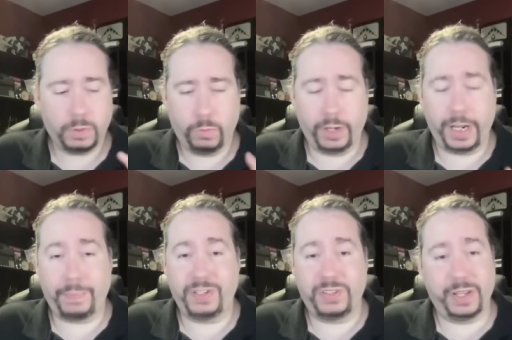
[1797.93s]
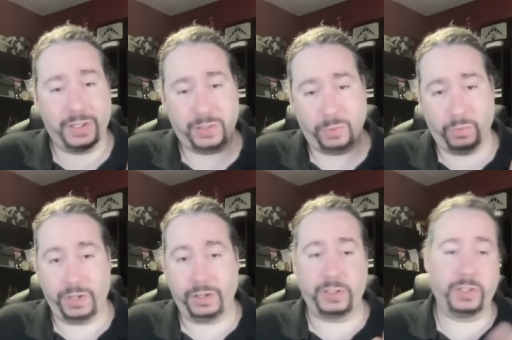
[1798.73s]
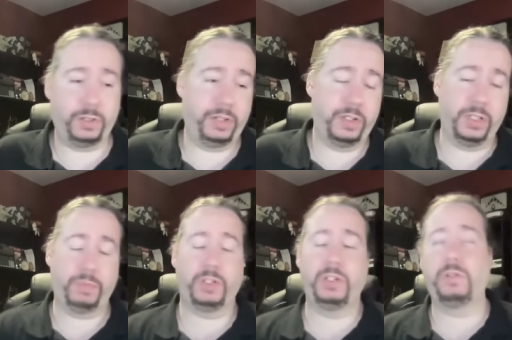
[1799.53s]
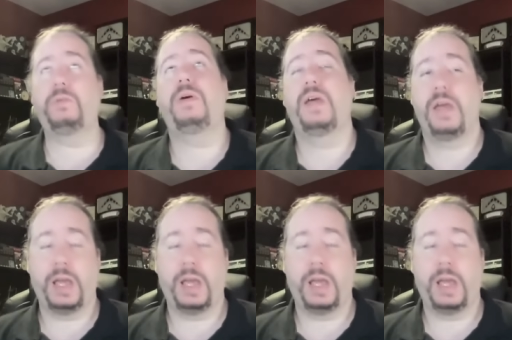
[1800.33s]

what happens next, realistically, is up to you